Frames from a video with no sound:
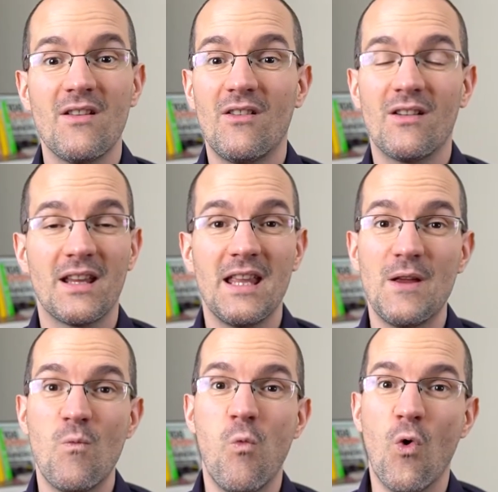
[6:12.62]
are
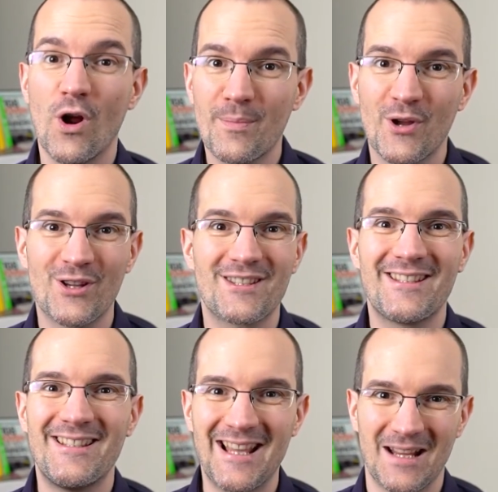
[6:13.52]
a warmer
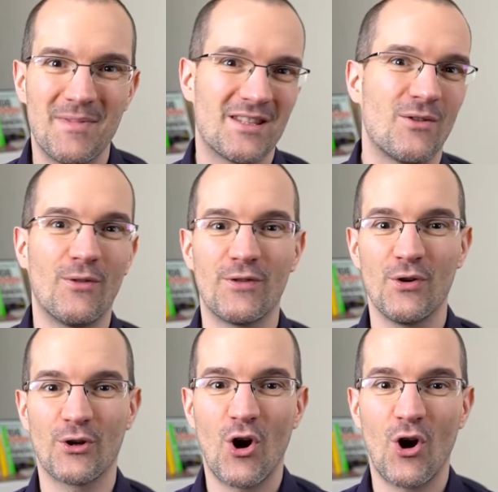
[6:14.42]
segment of your